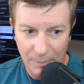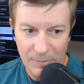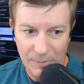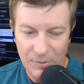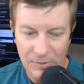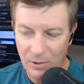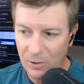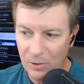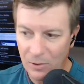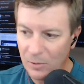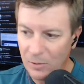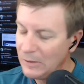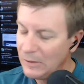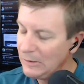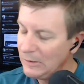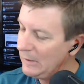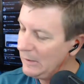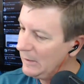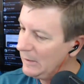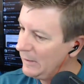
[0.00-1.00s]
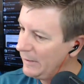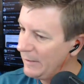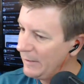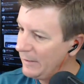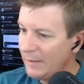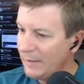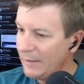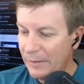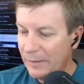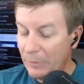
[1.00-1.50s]
So
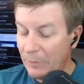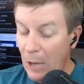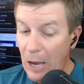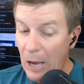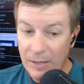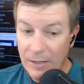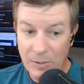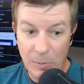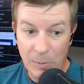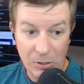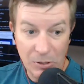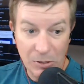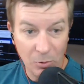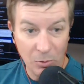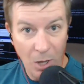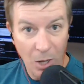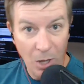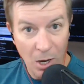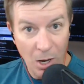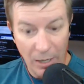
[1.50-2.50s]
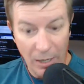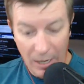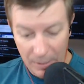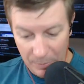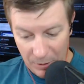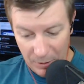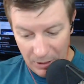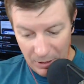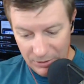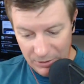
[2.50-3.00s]
it's been too long. I
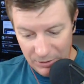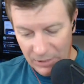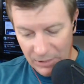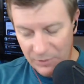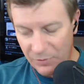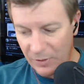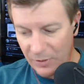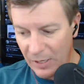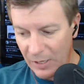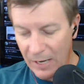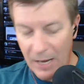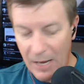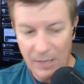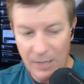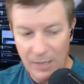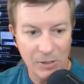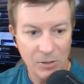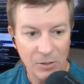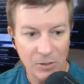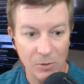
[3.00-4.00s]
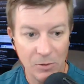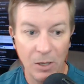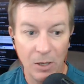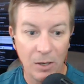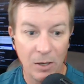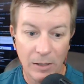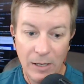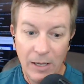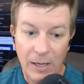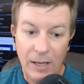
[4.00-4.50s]
apologize for that. It has been too long.